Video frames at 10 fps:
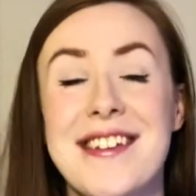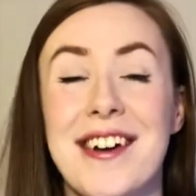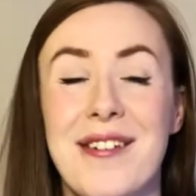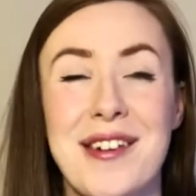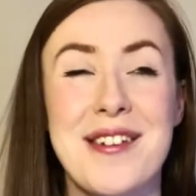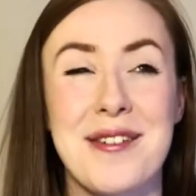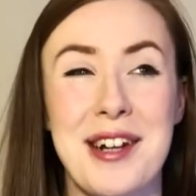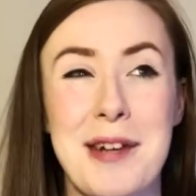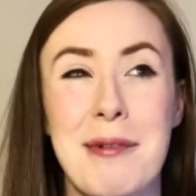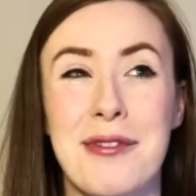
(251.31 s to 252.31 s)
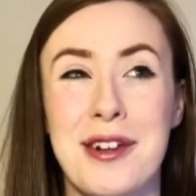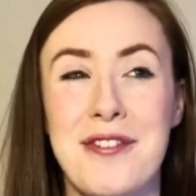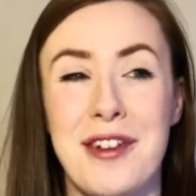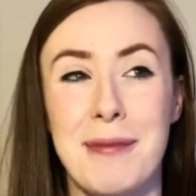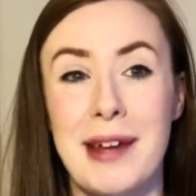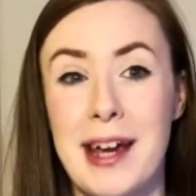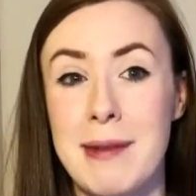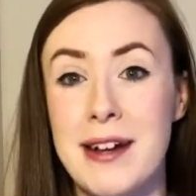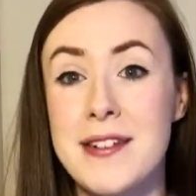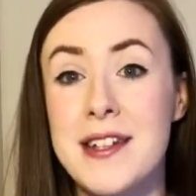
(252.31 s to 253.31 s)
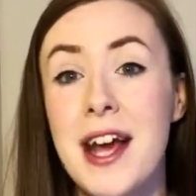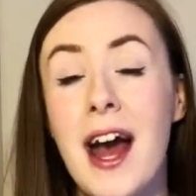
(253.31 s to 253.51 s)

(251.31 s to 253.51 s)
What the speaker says: So I wanted to read it before the film came out.